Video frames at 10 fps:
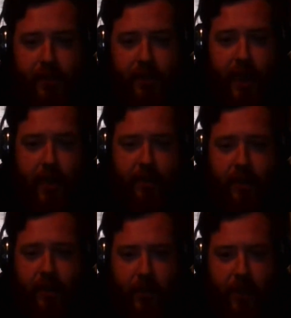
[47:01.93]
side of
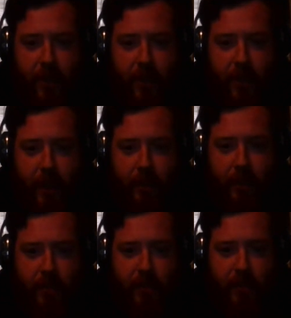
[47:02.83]

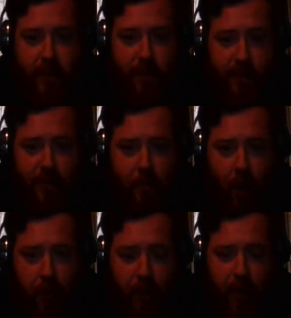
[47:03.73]
anarcho-capitalism is the
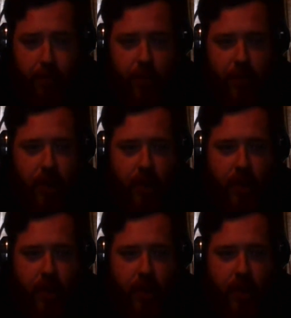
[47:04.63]
defensive property.